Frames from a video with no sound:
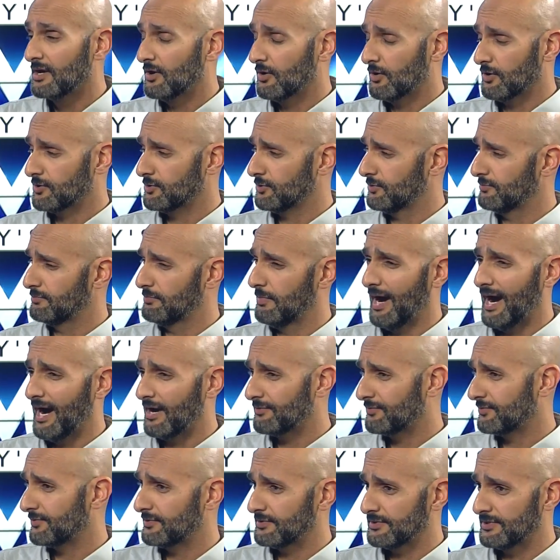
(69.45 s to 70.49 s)
or doing
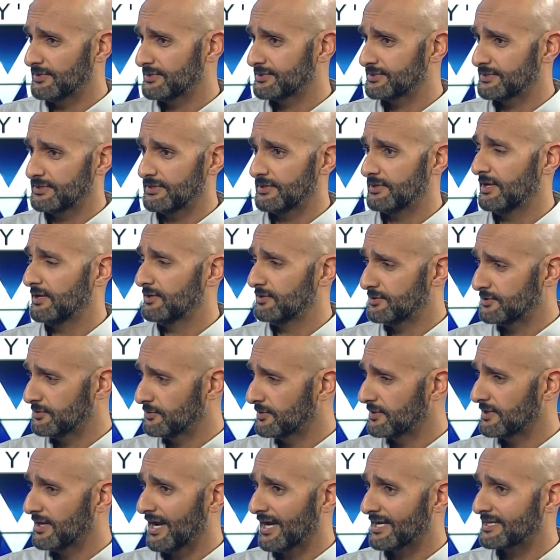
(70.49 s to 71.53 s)
mindfulness and, and
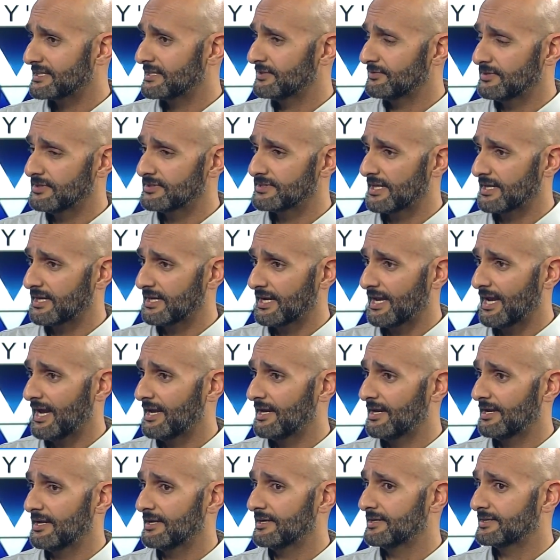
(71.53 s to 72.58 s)
doing activities that can
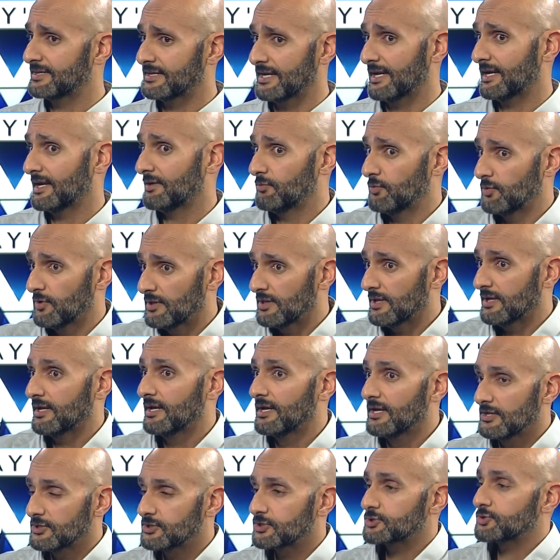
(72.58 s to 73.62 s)
kind of that can really
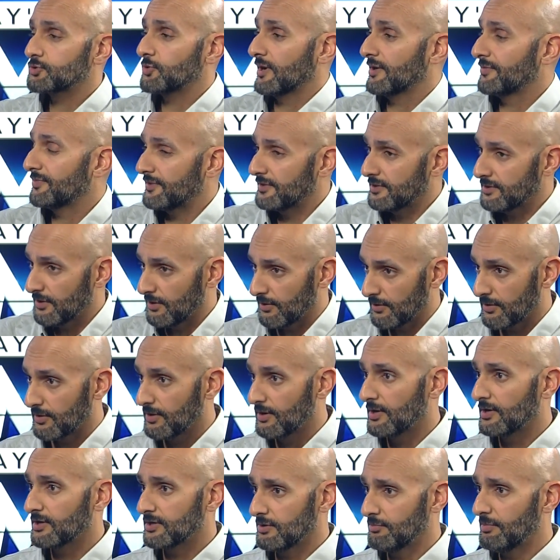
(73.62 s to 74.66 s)
strengthen your
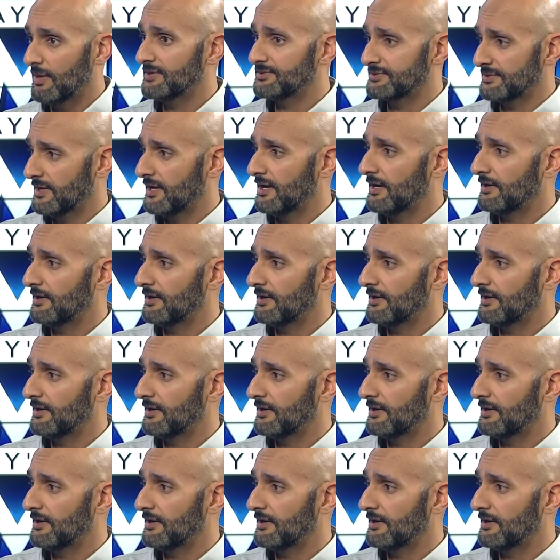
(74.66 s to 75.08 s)
your mental